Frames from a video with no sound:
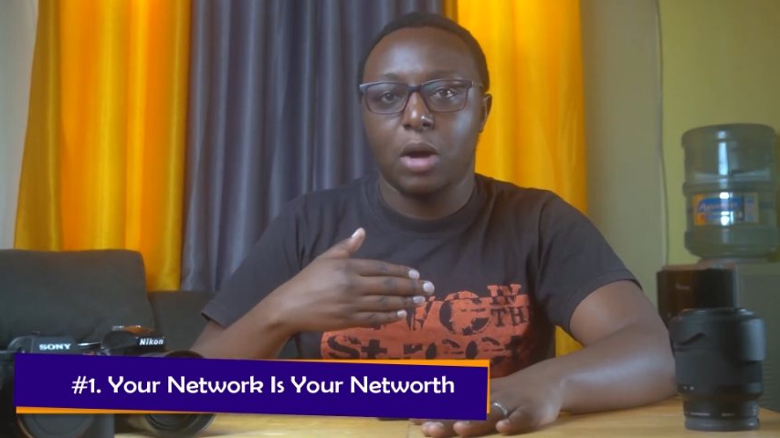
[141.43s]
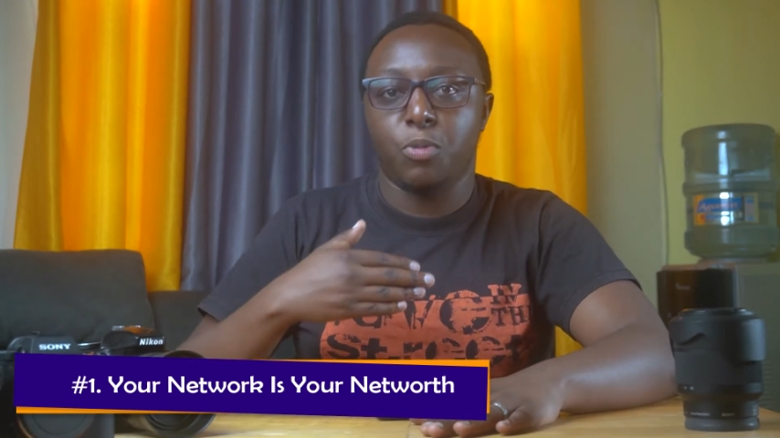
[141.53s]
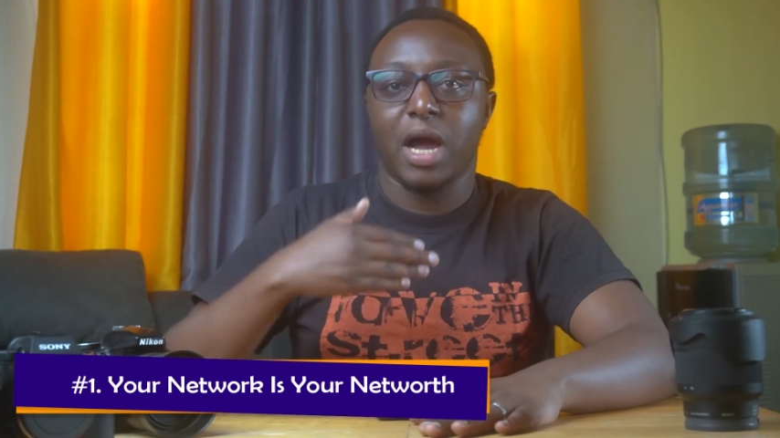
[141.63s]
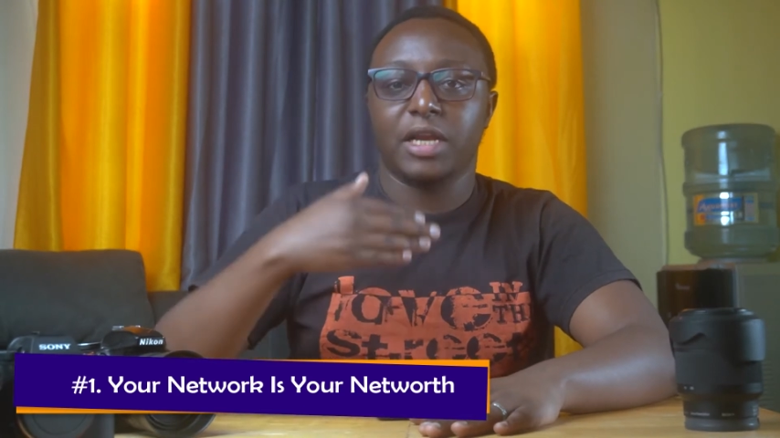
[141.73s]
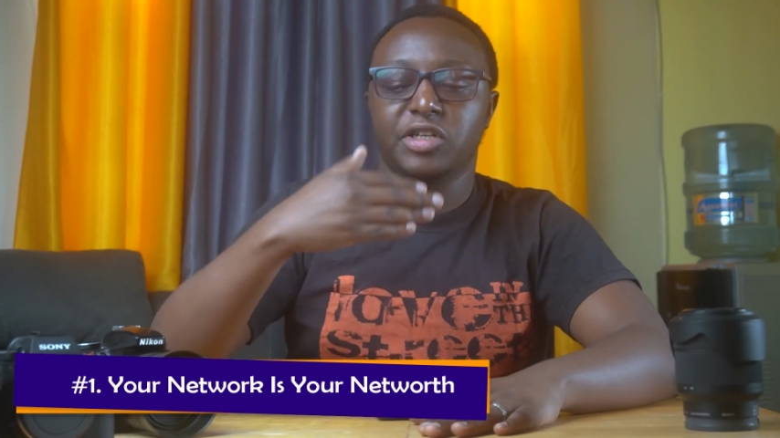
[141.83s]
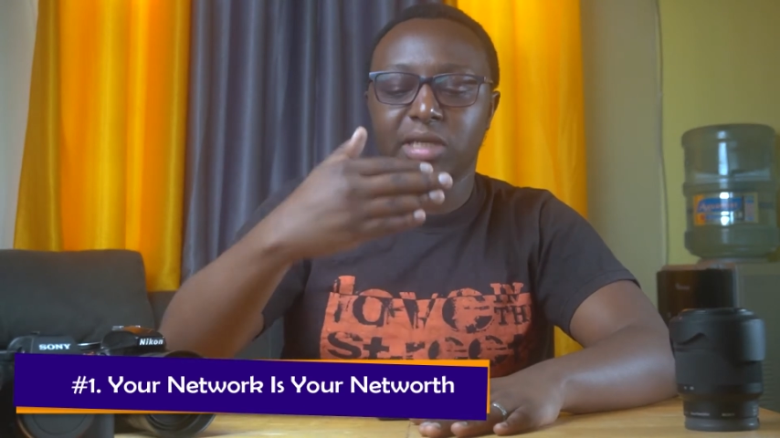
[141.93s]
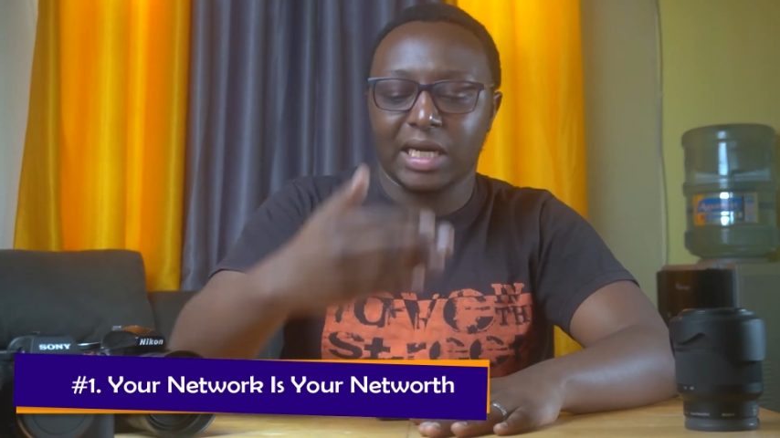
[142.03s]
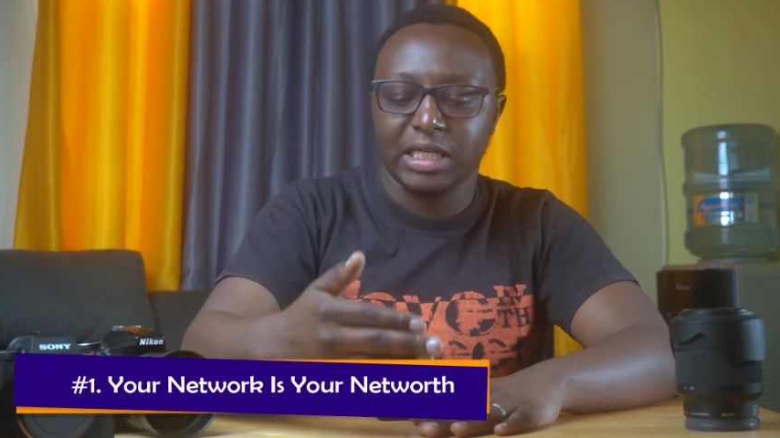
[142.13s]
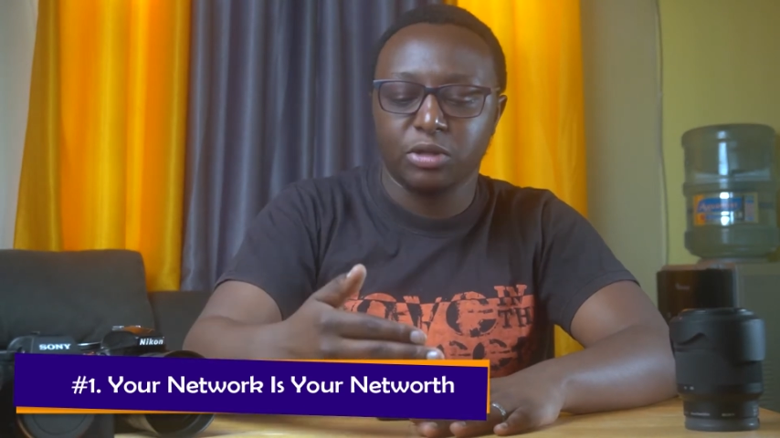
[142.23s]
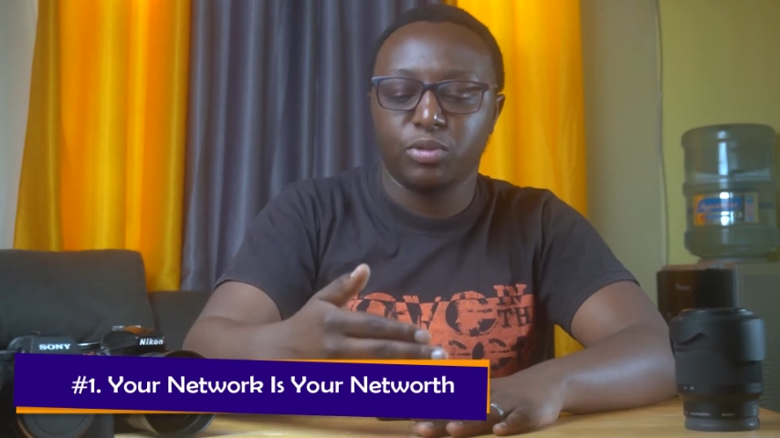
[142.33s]
we had
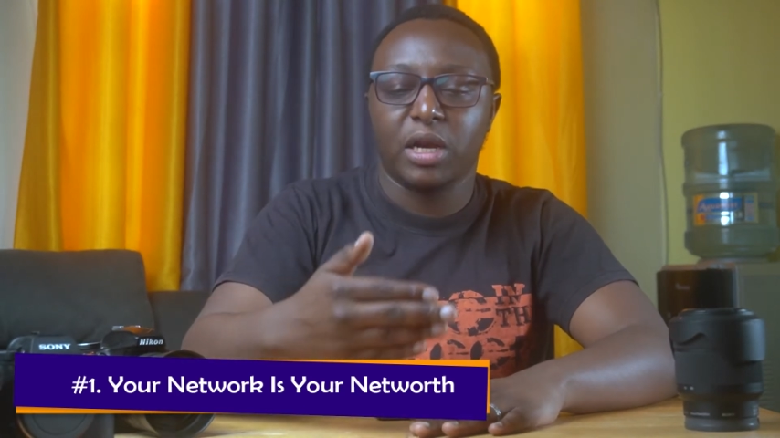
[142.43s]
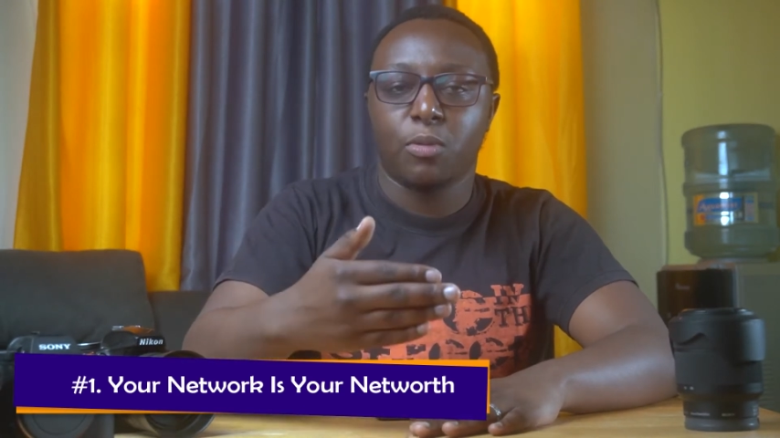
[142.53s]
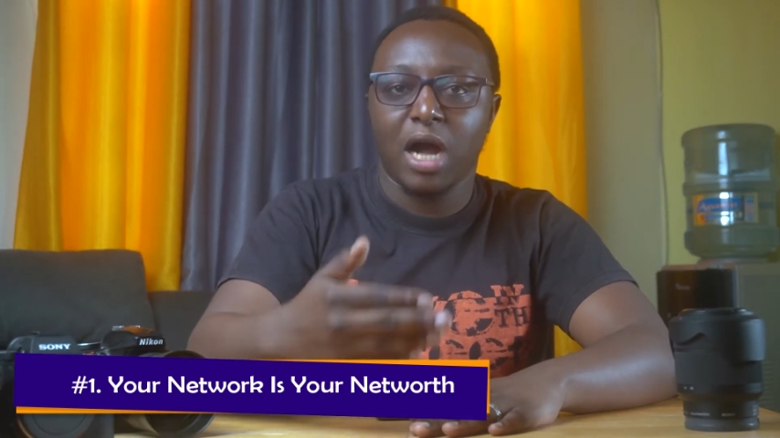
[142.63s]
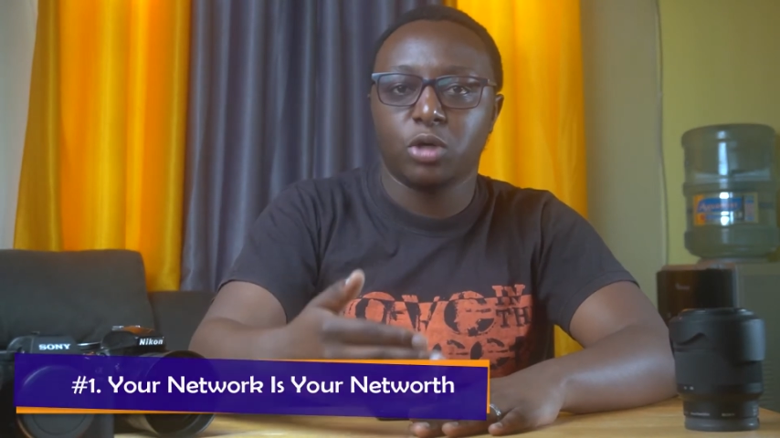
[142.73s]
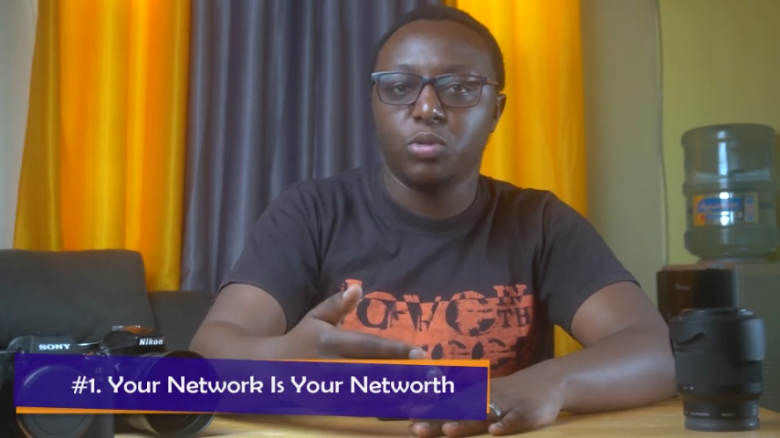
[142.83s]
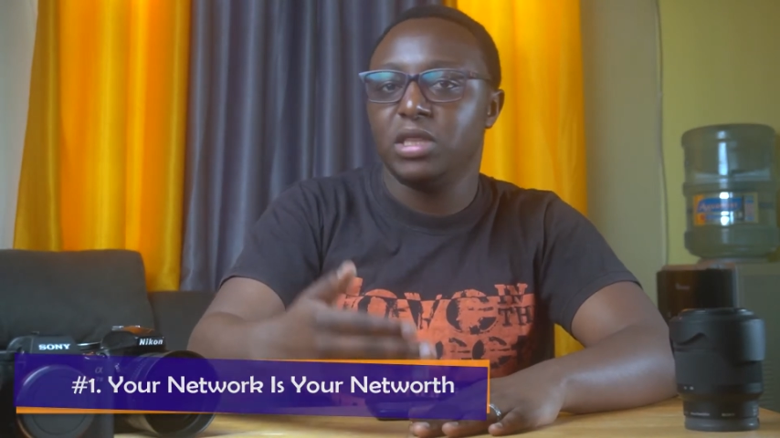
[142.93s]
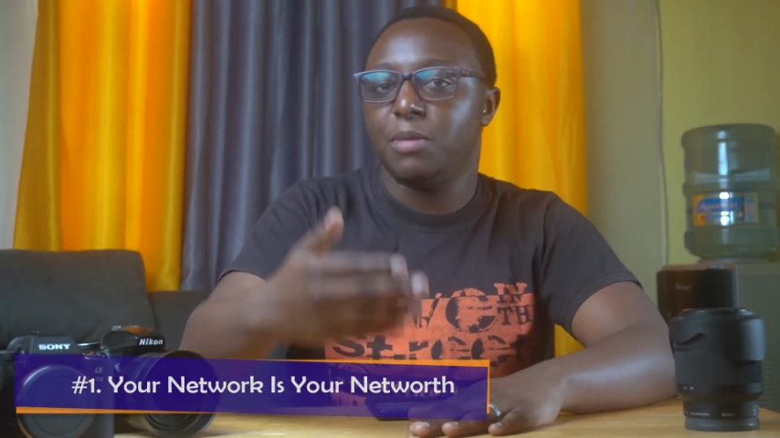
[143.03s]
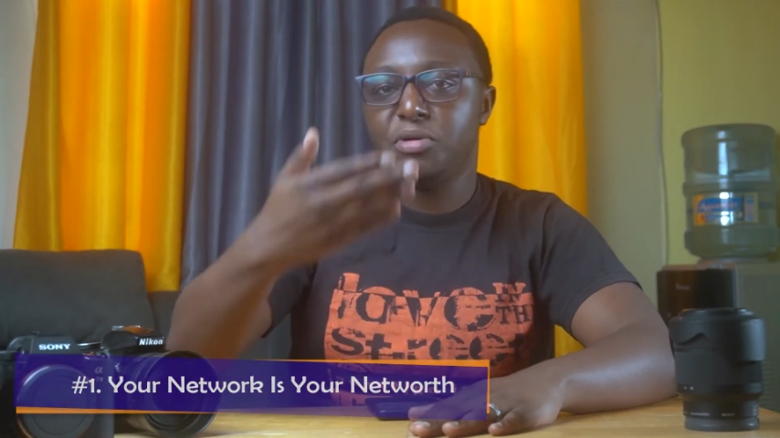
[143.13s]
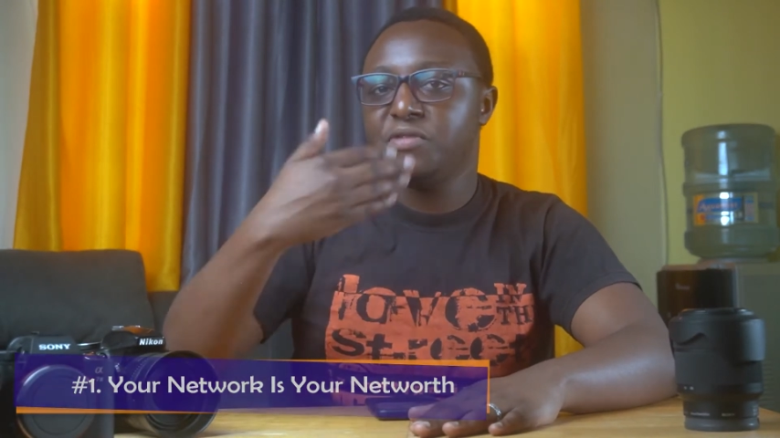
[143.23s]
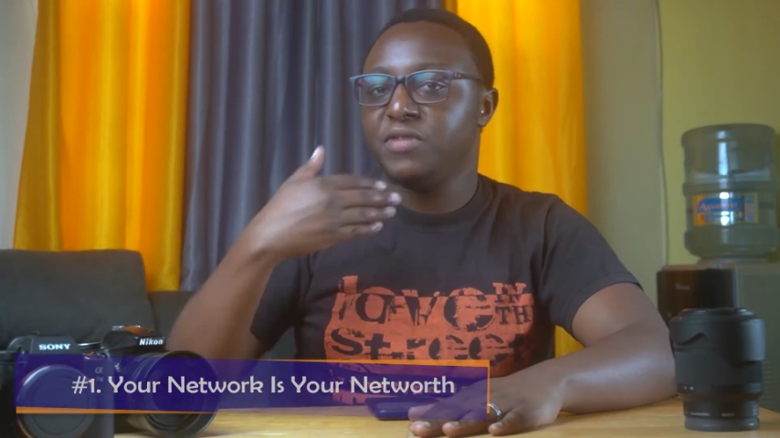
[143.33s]
interacted with and worked with the
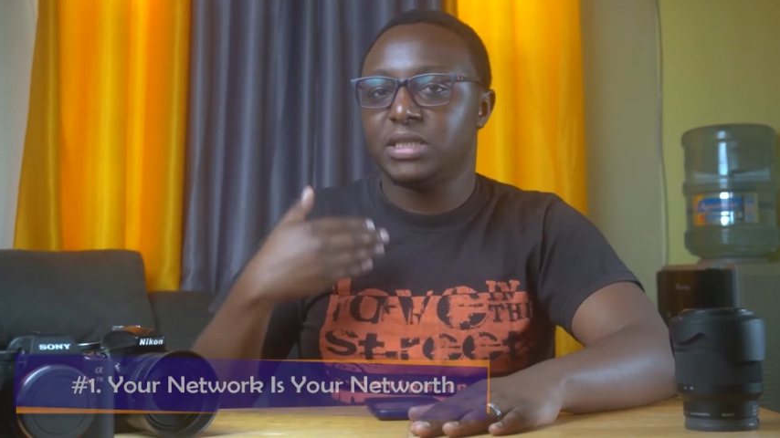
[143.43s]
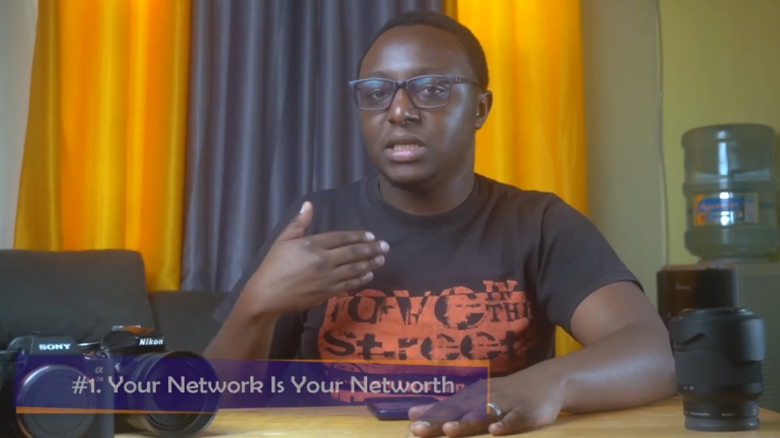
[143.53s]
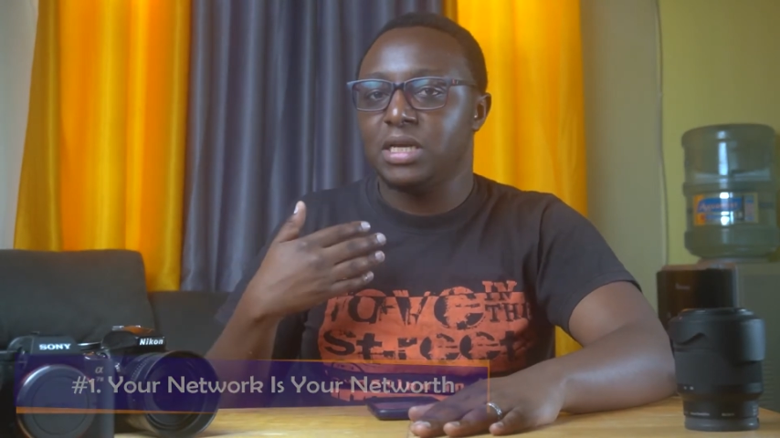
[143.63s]
previous